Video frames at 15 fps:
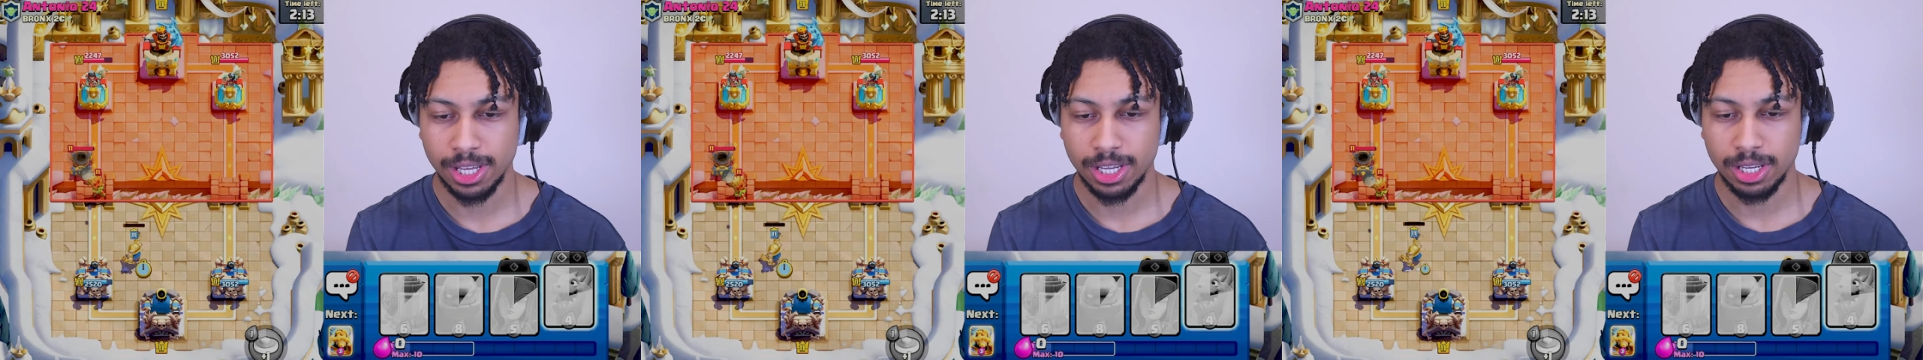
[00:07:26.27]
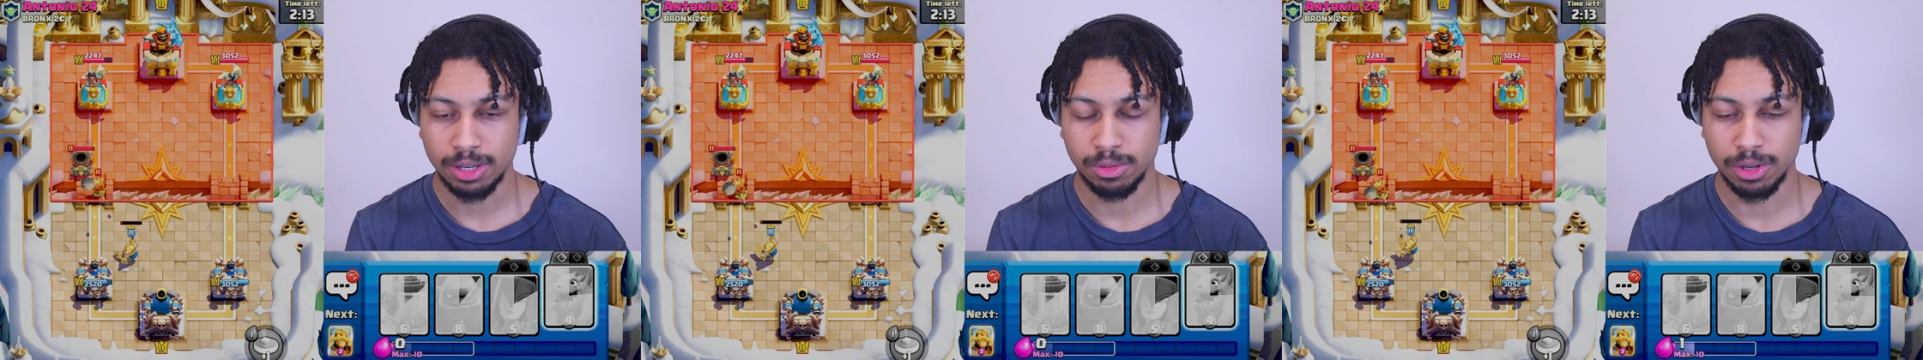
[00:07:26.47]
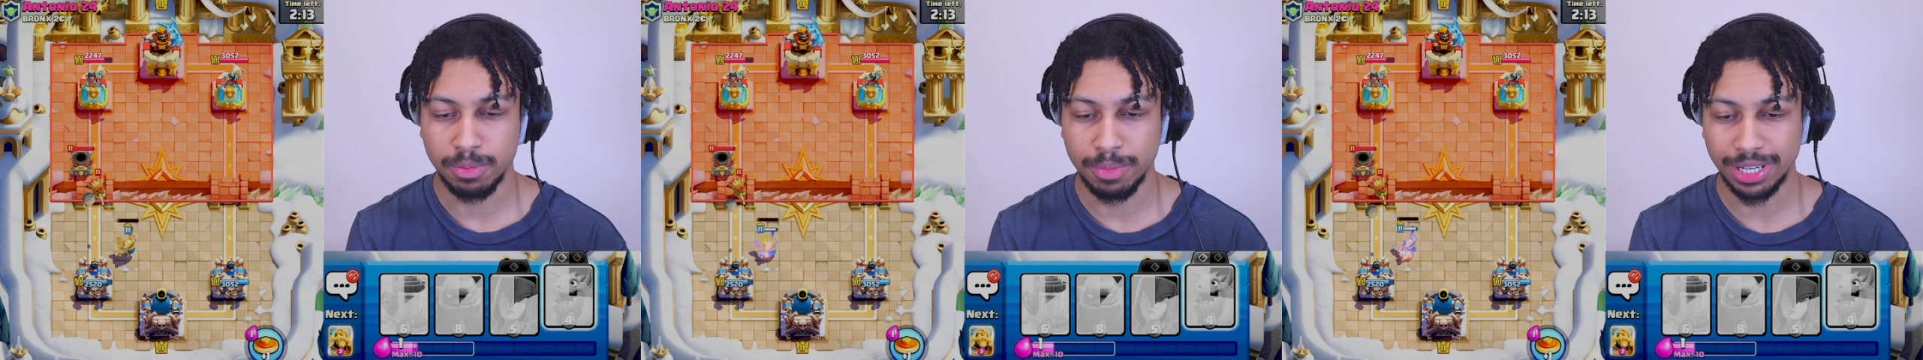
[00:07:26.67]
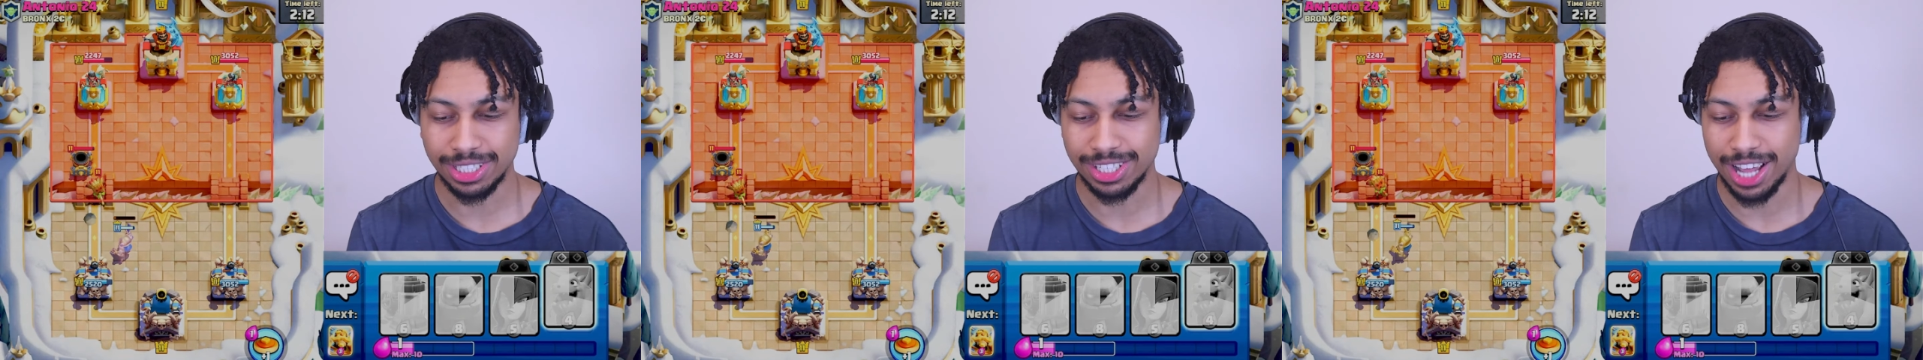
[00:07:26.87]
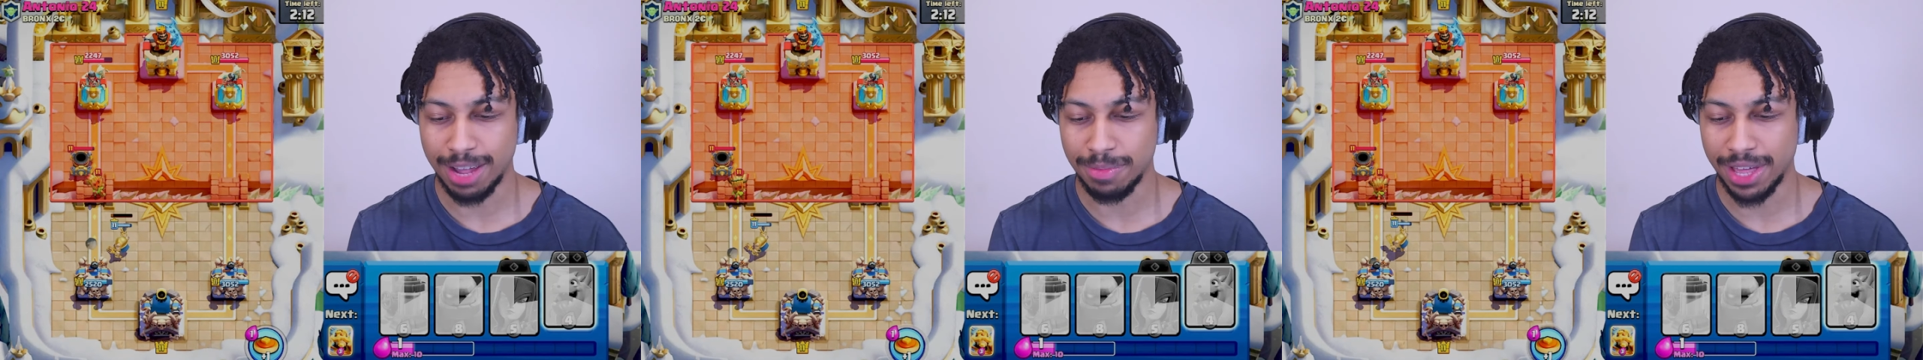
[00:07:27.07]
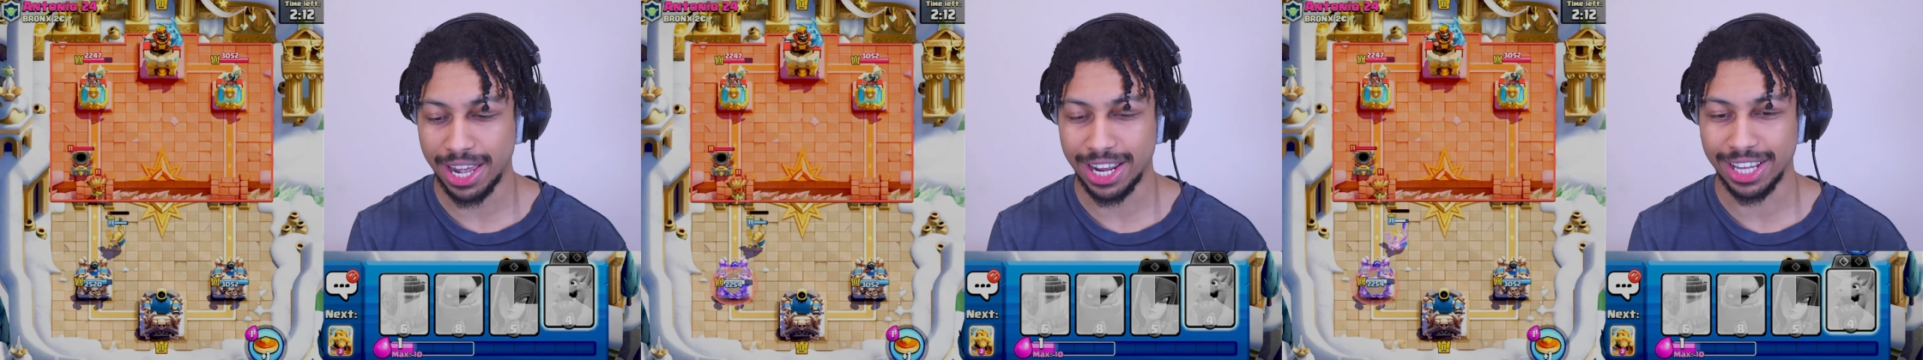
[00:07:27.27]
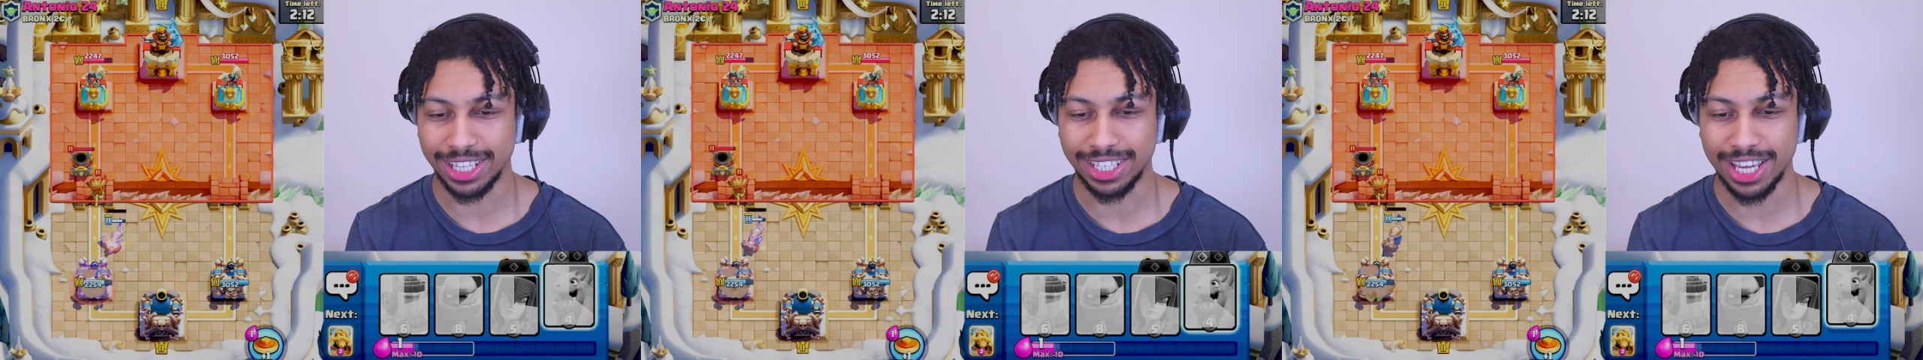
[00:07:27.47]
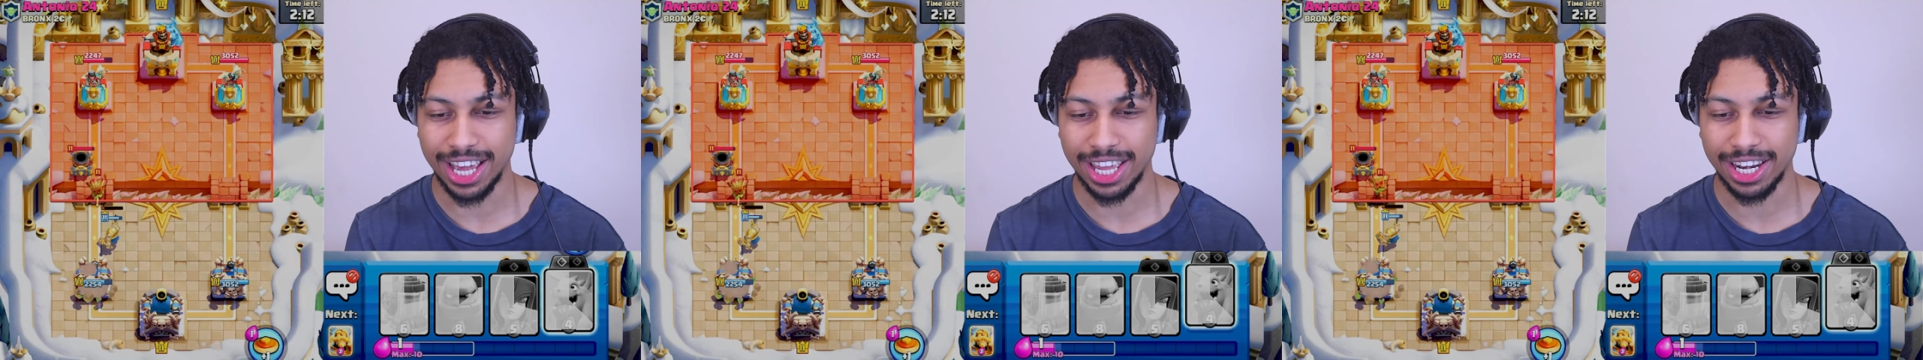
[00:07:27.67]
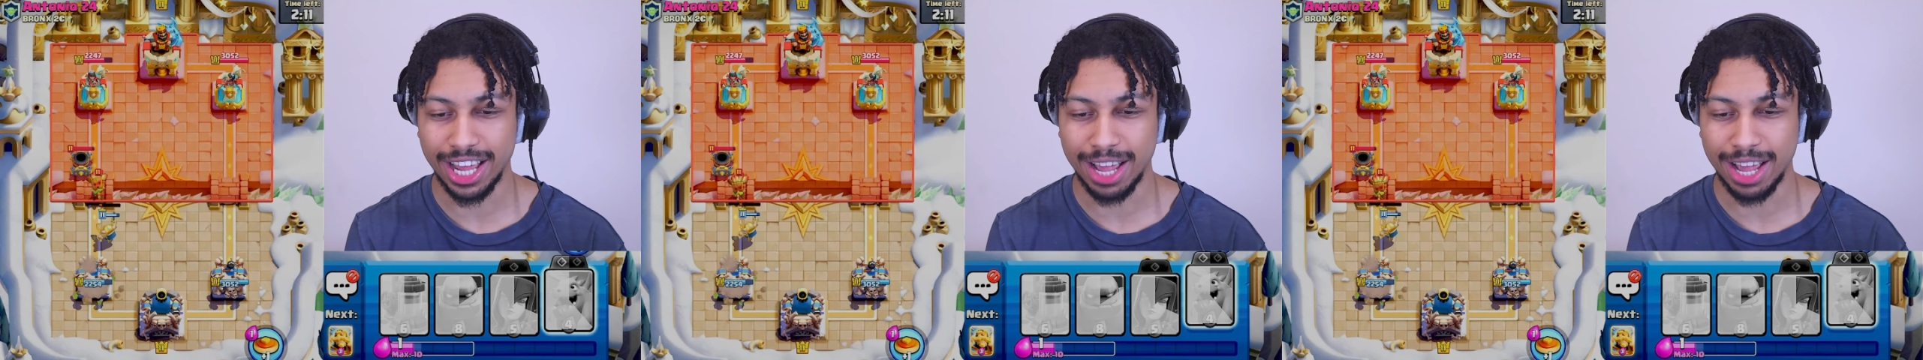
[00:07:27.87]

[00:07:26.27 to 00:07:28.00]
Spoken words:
We mistimed that again.